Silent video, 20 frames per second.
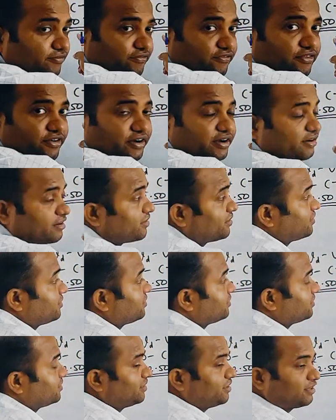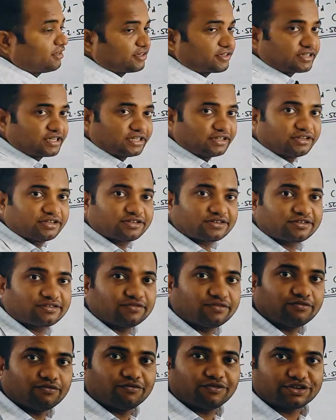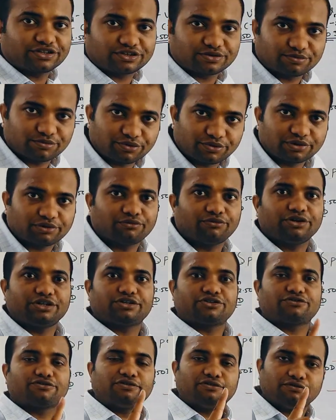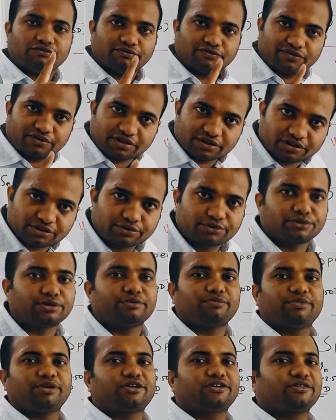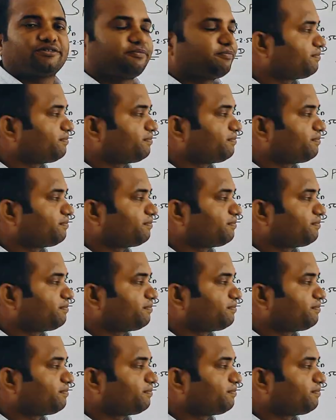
far. See, understand this once more. It's worth to repeat.